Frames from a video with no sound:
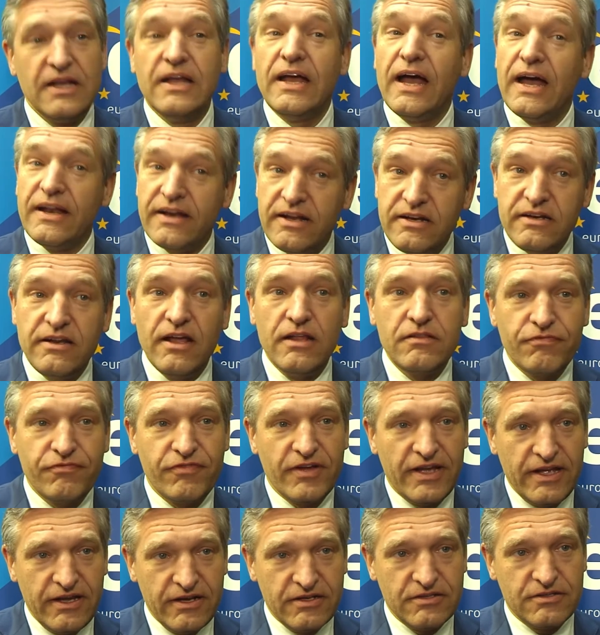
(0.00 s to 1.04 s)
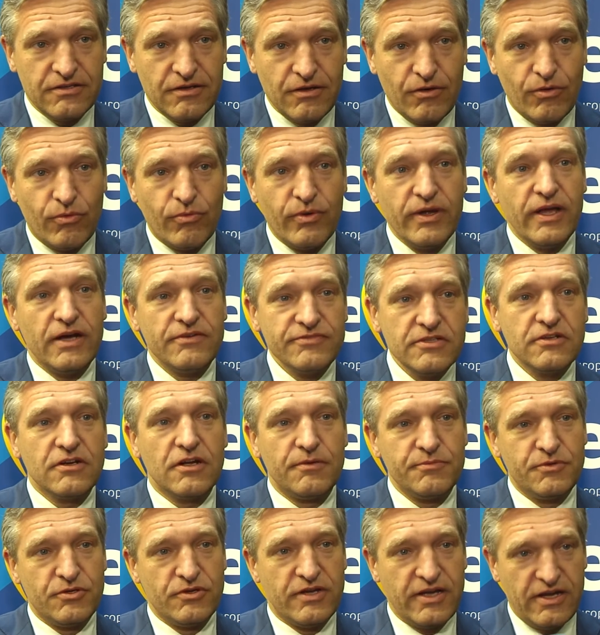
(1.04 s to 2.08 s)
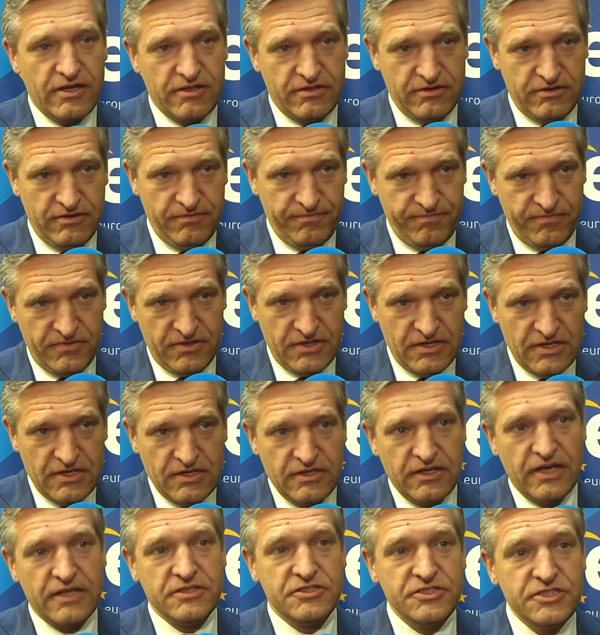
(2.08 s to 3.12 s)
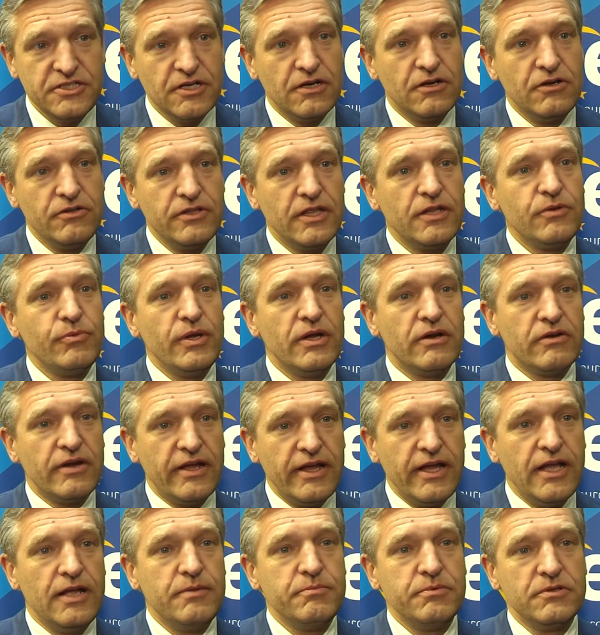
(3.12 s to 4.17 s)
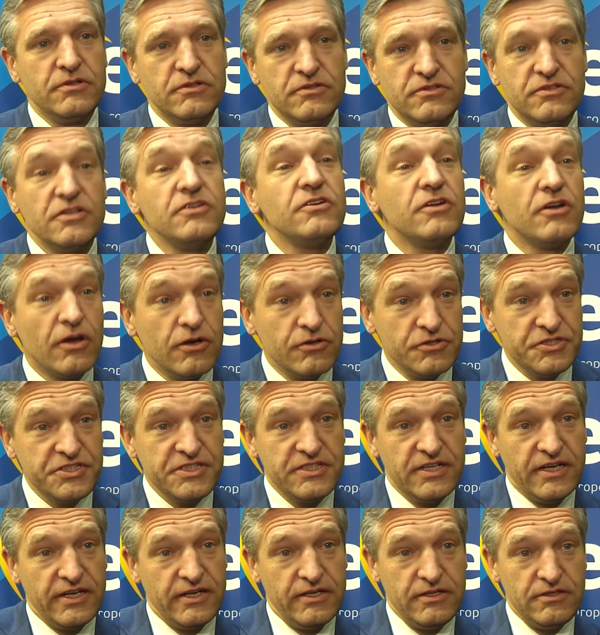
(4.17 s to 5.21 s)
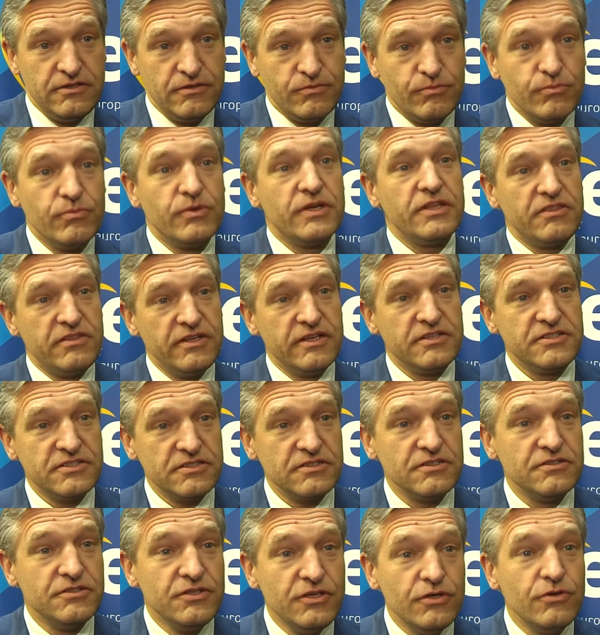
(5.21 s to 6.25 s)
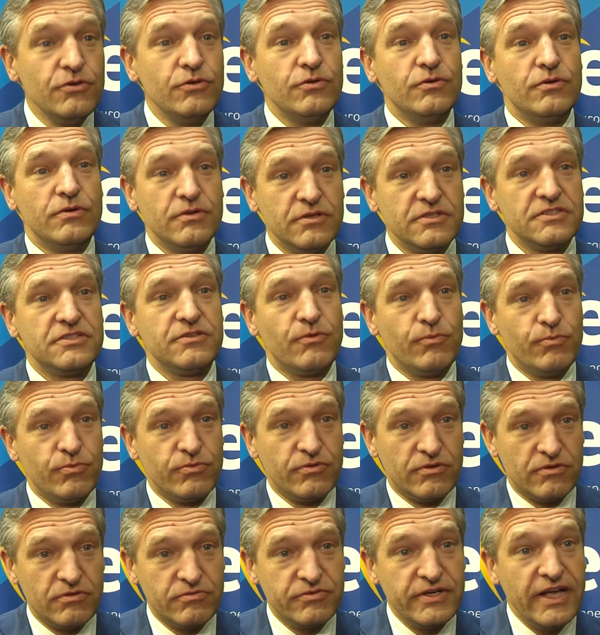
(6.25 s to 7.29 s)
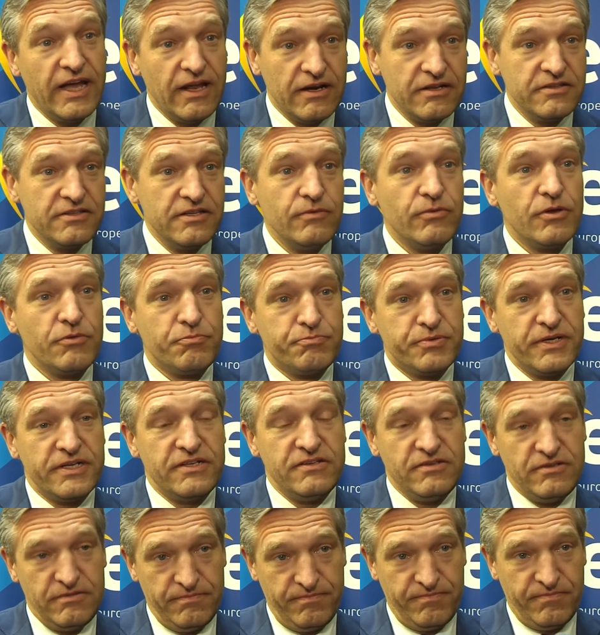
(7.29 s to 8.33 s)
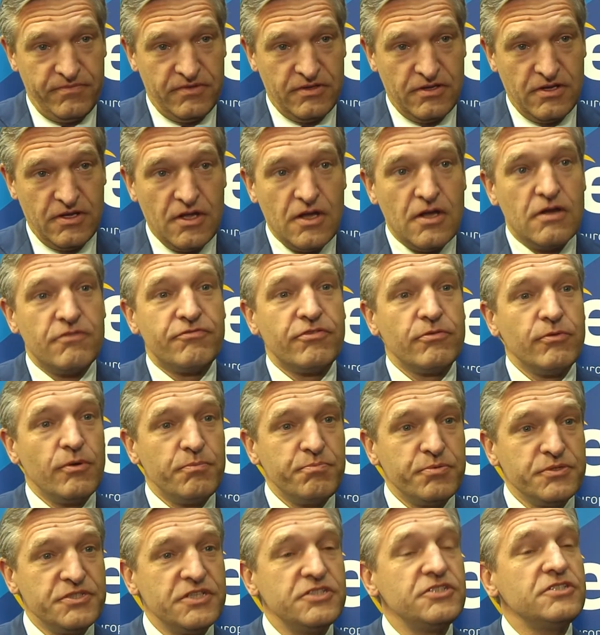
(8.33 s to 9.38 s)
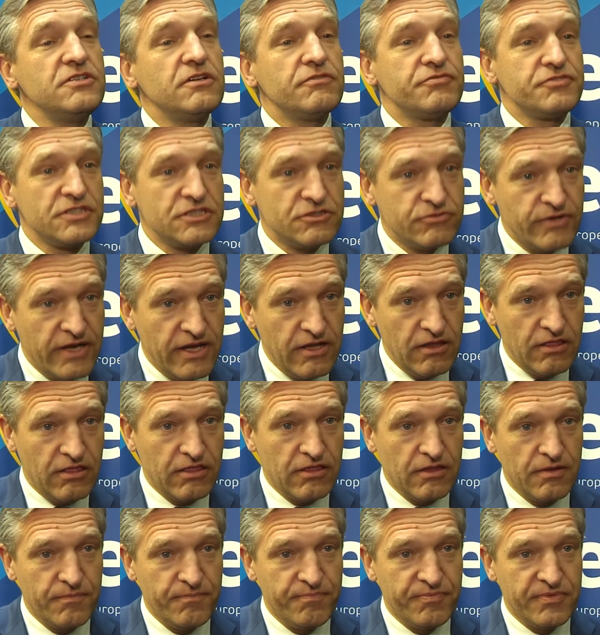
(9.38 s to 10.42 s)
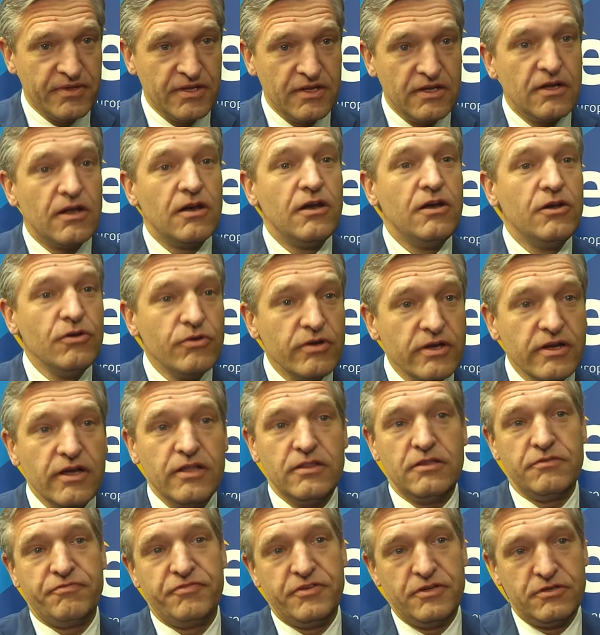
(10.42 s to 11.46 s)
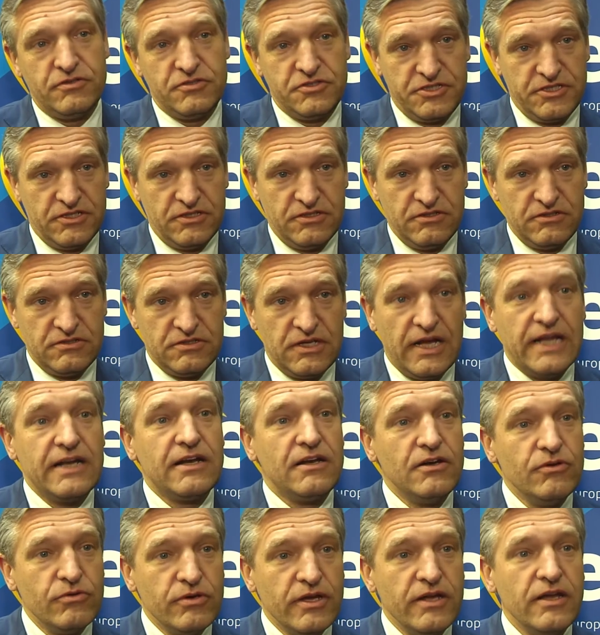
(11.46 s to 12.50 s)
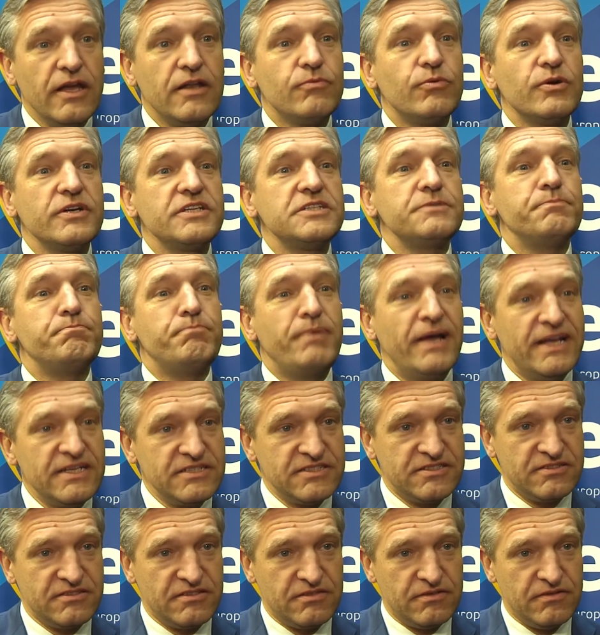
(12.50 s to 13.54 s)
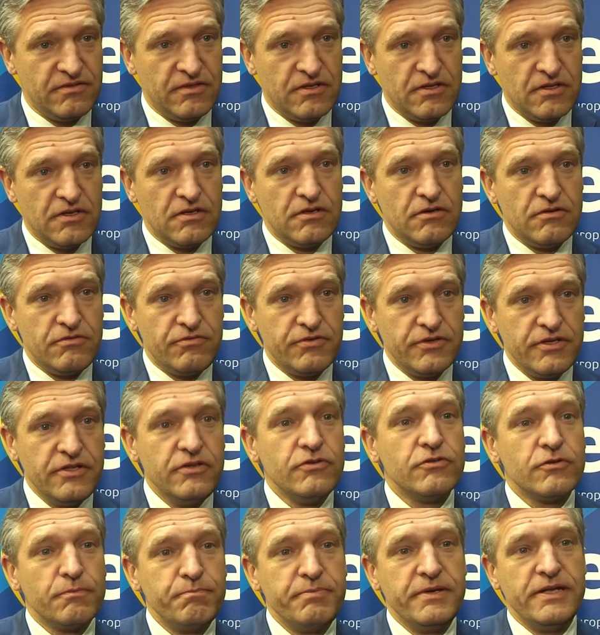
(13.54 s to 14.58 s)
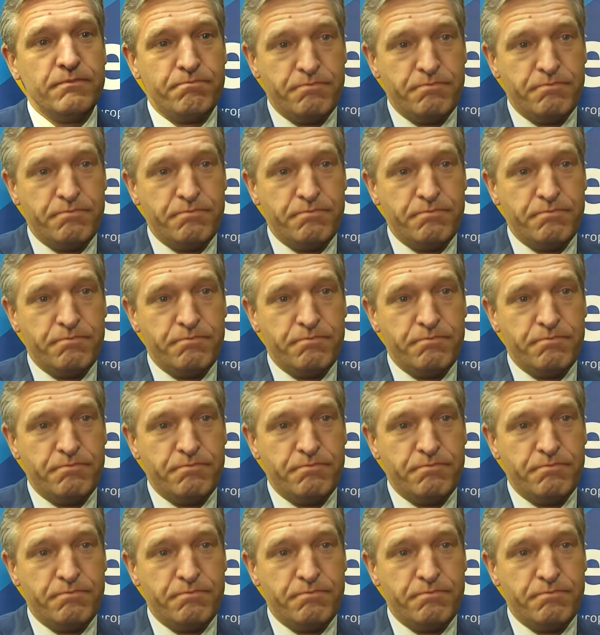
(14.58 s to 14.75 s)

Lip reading: And in that fact, we have to come together and show that we are able to negotiate with this new reality, with Britain, from a position of strength, looking at the future and looking at what is best for the European